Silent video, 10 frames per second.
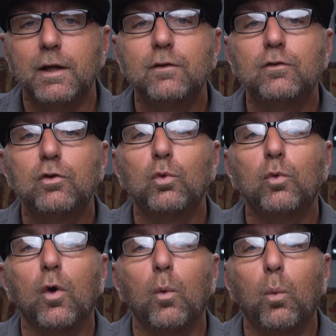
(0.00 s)
into
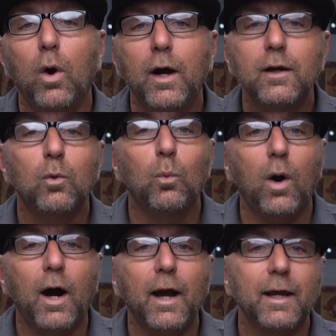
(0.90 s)
the what,
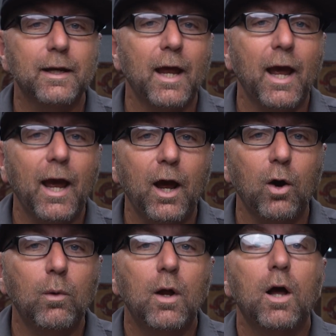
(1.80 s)
why, and
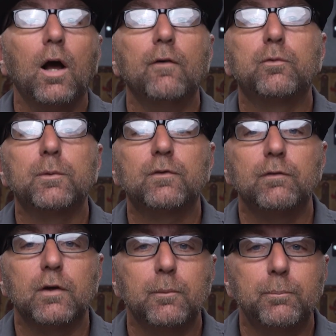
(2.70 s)
how of
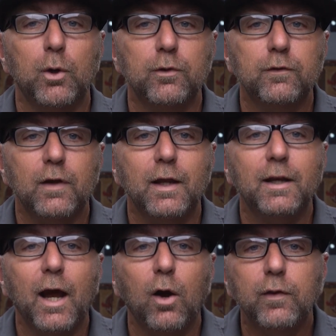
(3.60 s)
specific components and
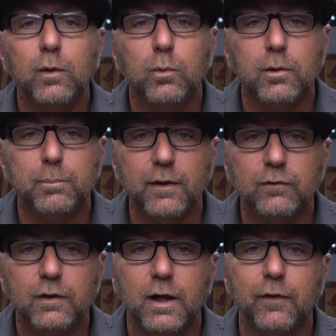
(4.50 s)
how they work best
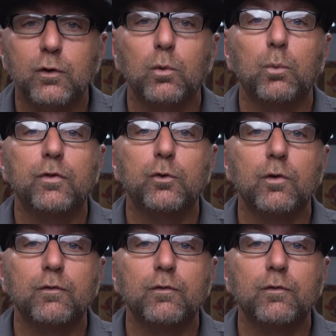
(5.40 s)
together with your